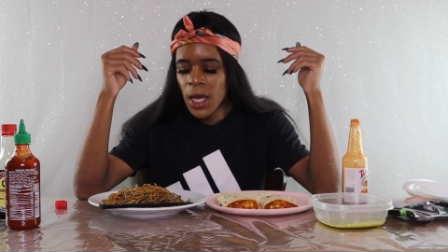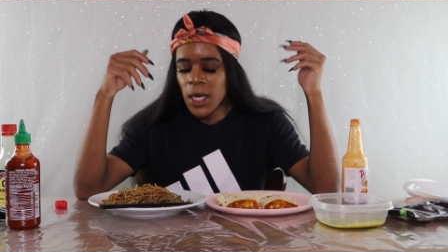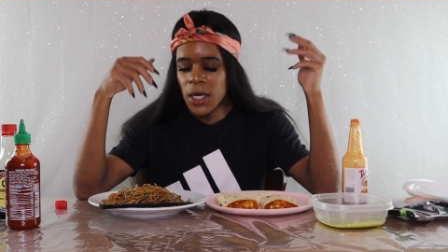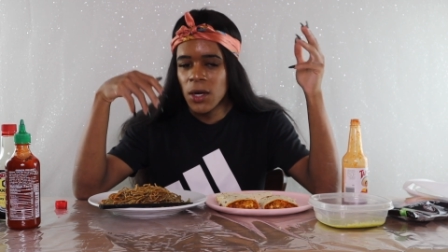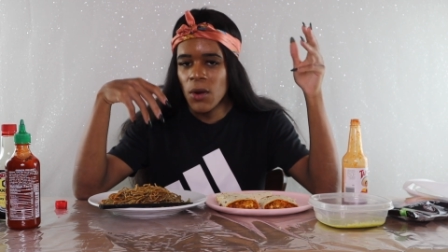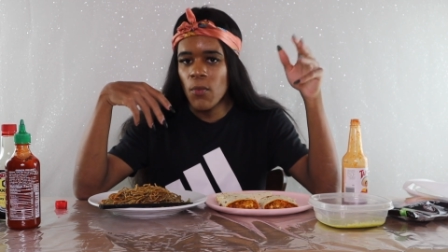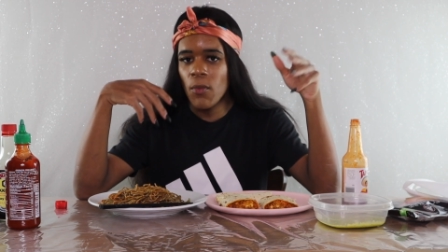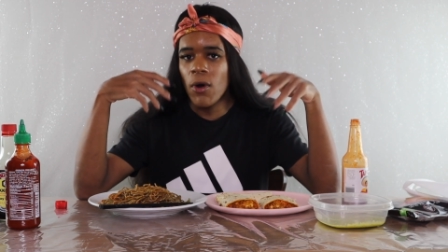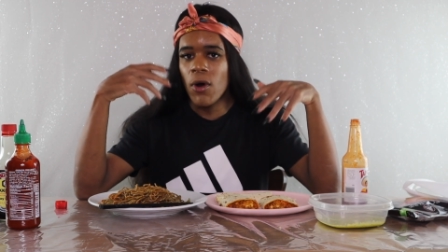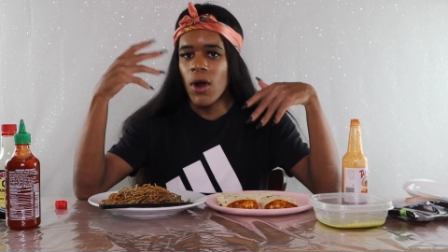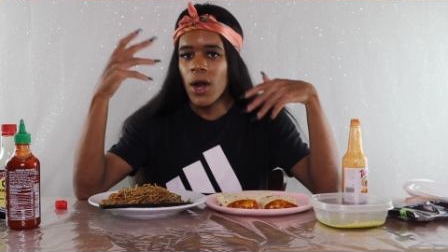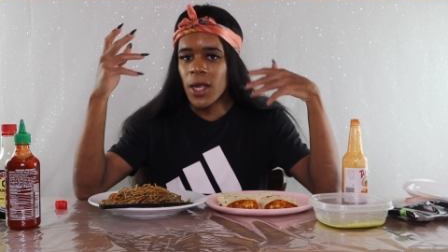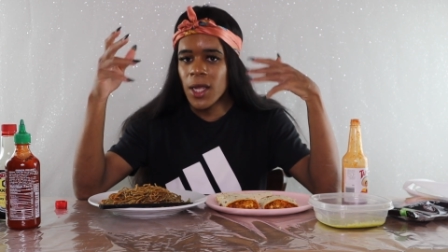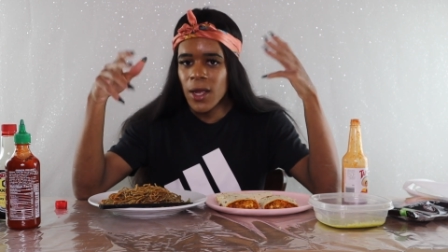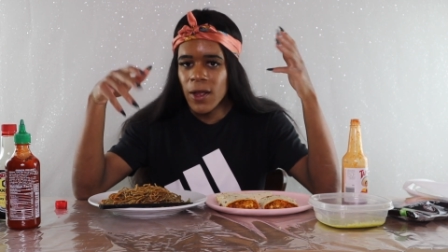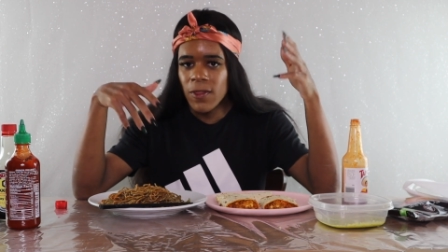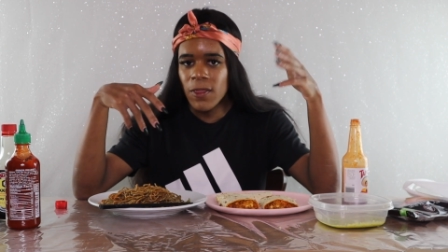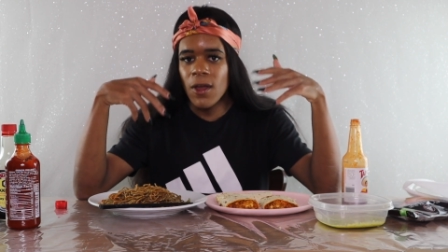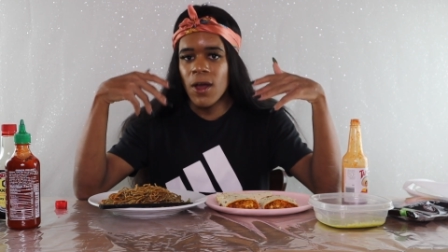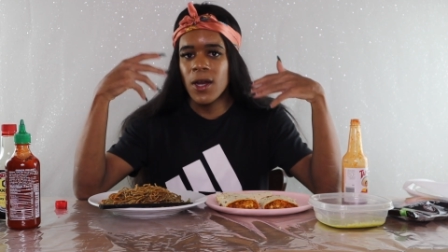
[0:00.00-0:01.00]
And the more I
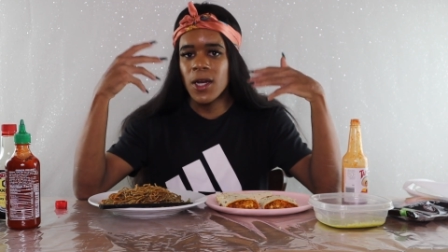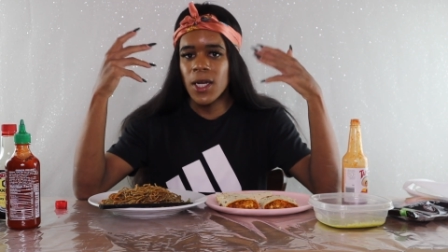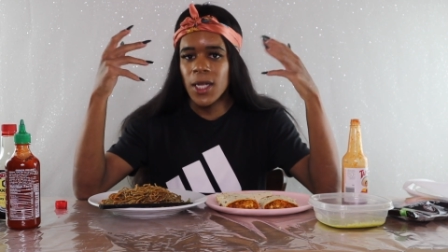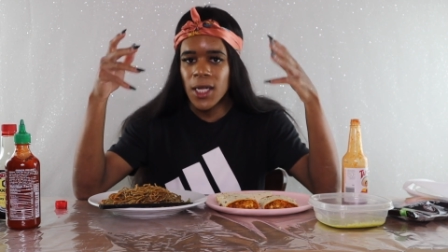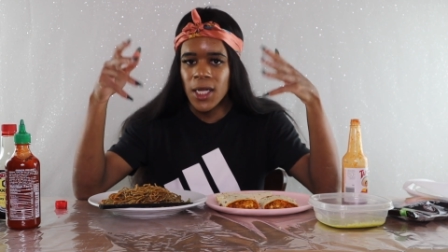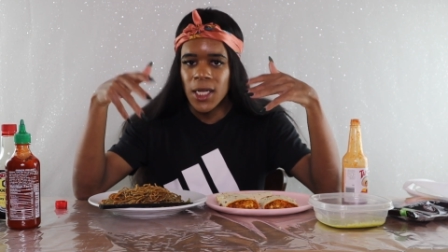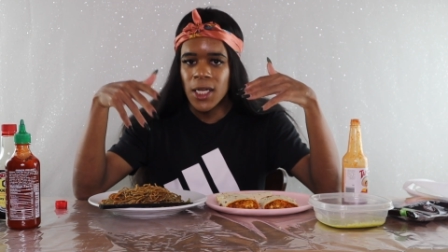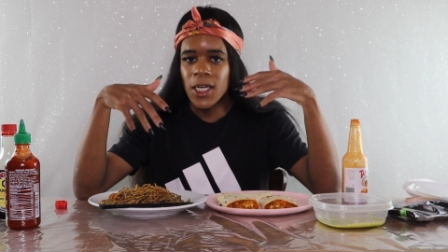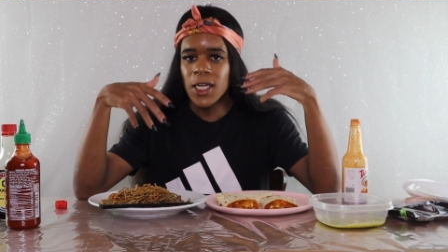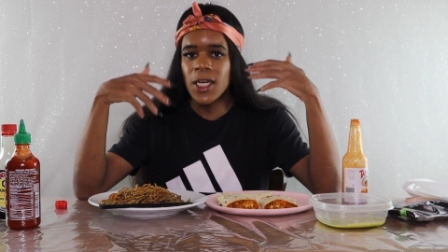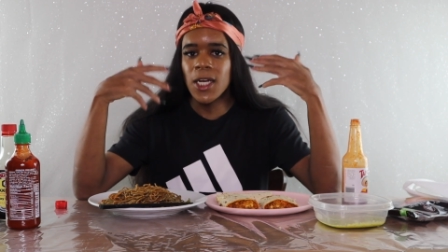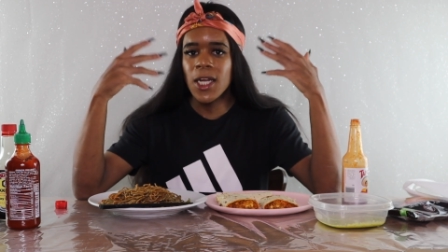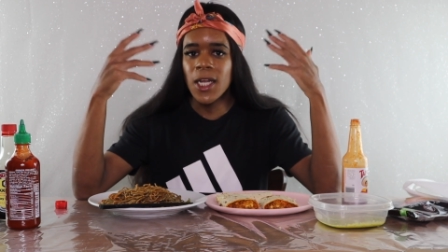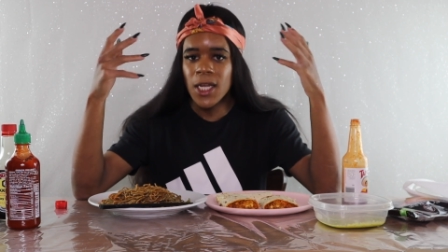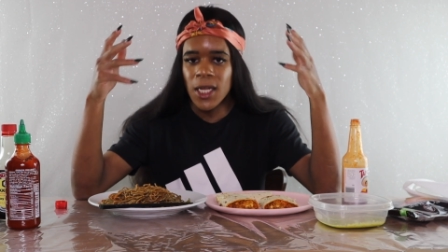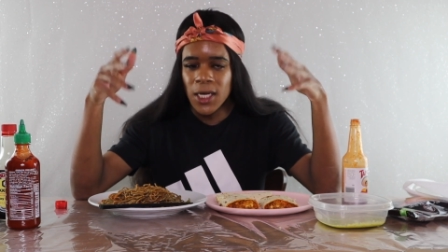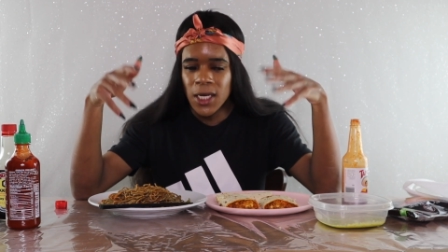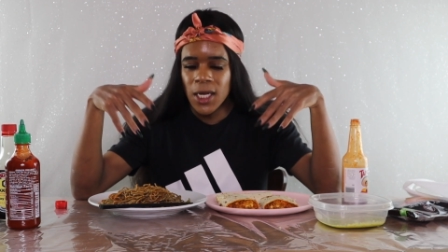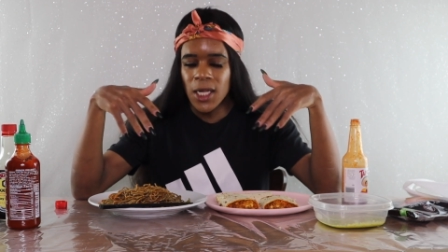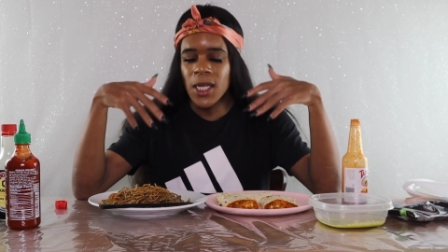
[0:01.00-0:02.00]
kept on eating
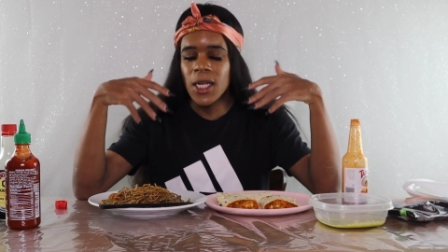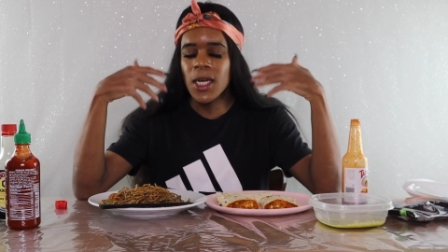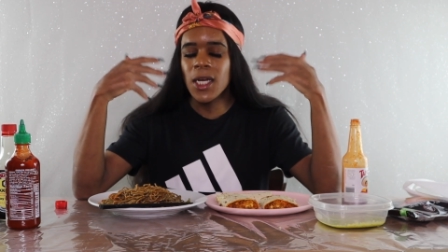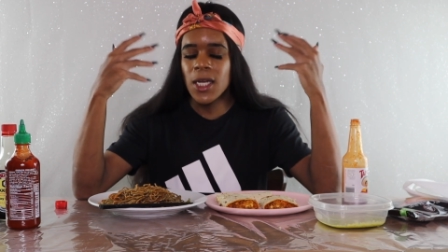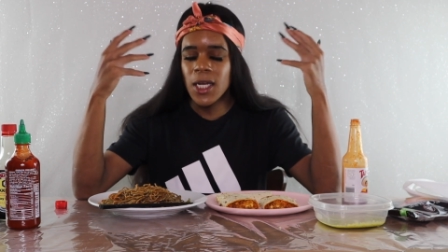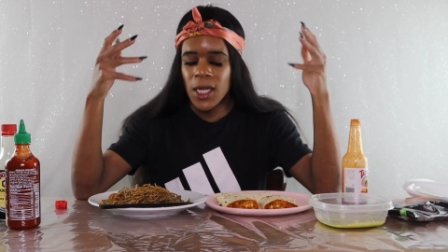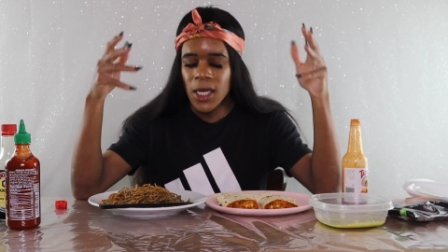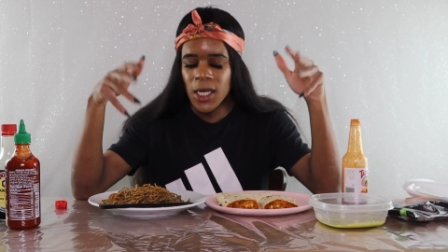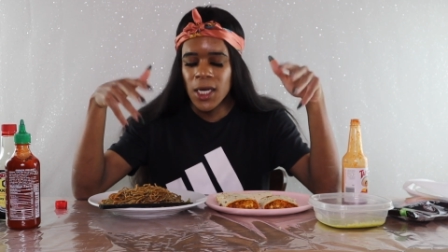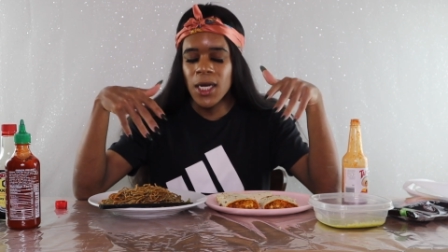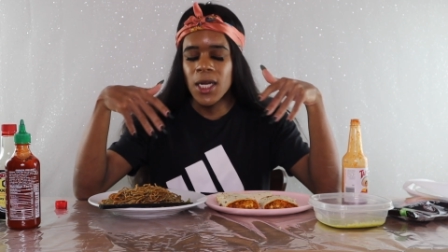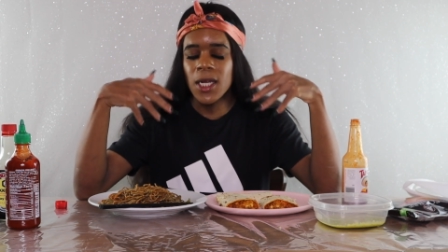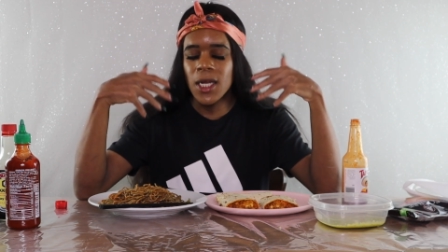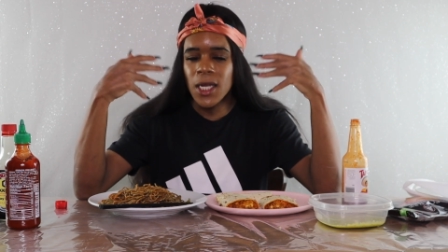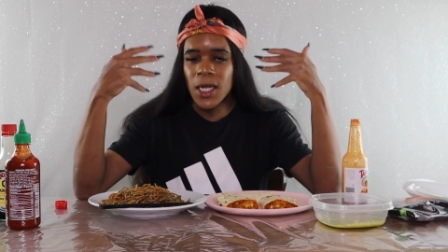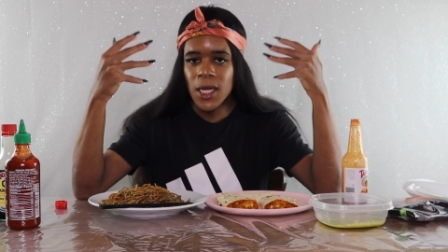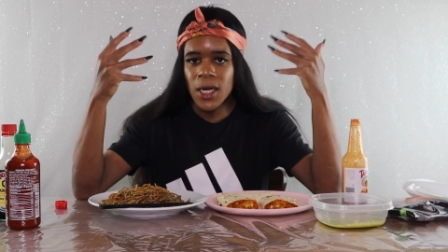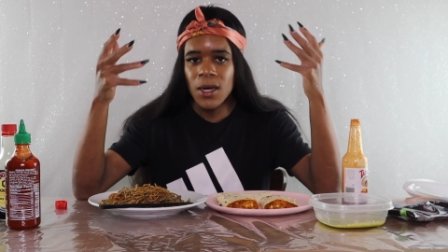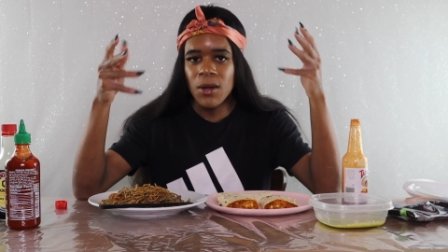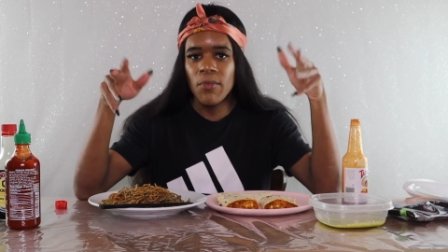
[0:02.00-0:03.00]
it and
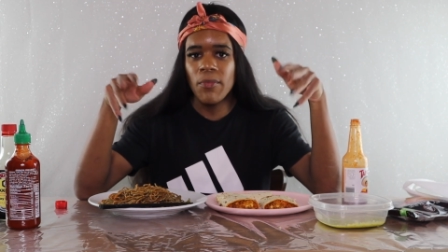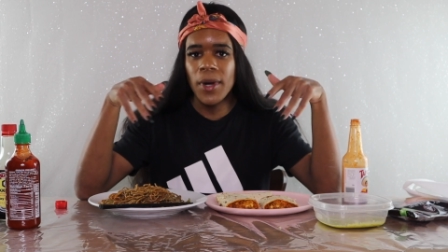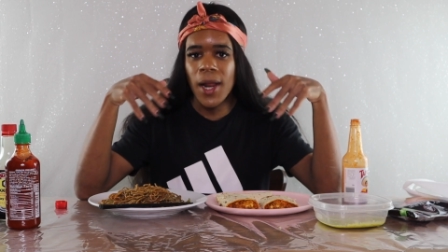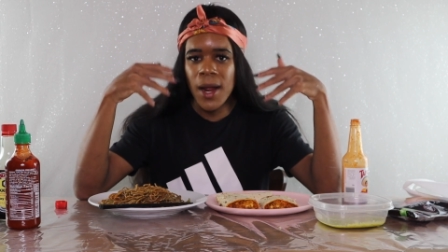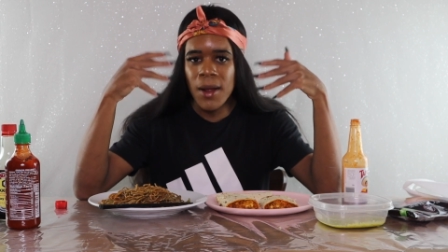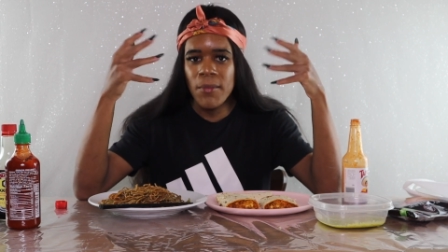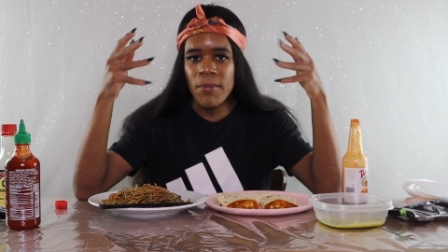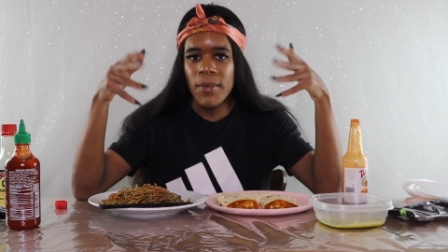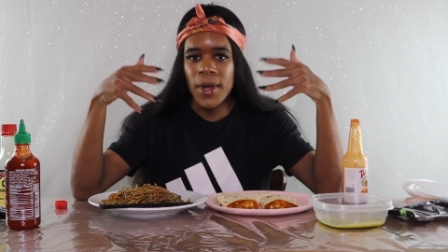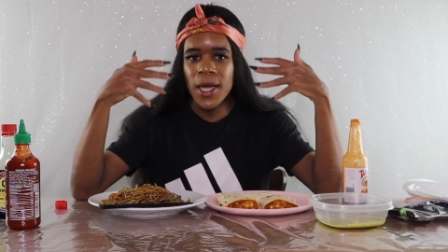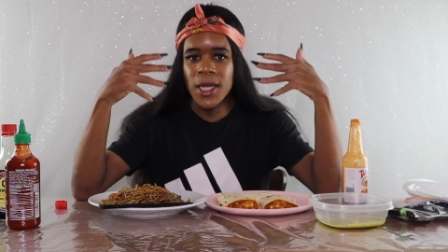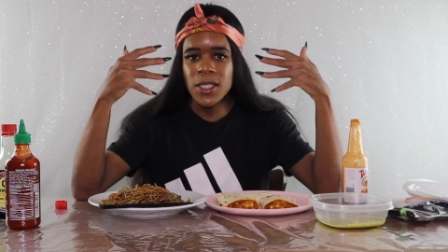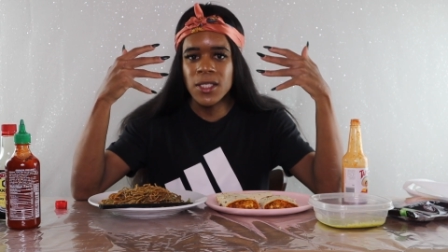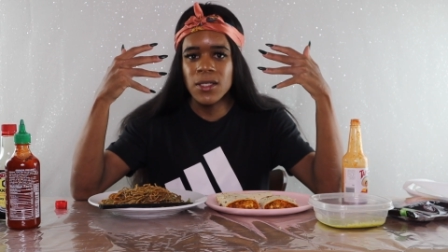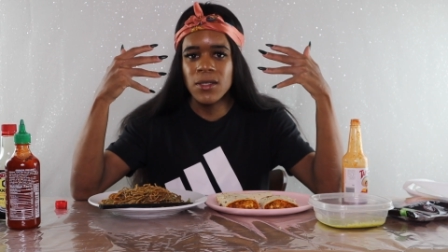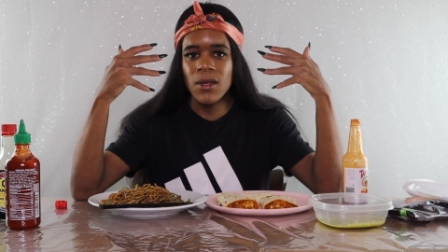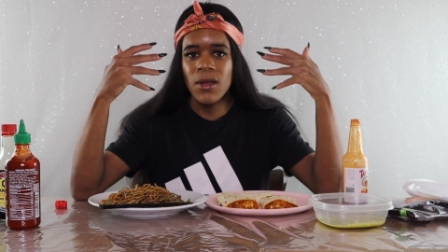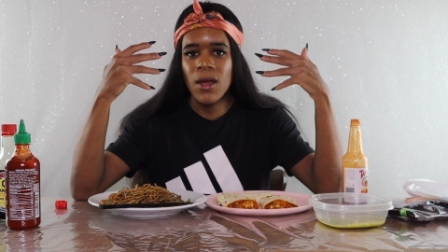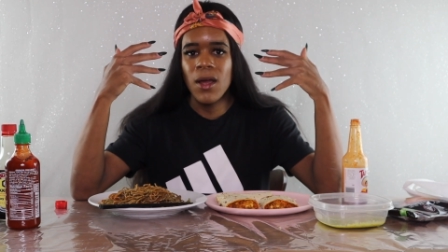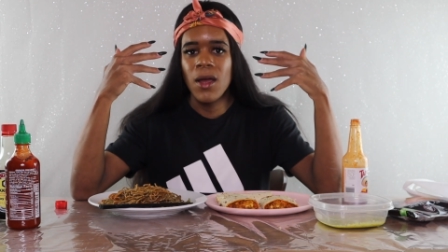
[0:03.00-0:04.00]
eating
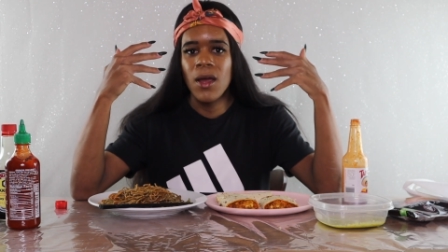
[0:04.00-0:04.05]
plant-based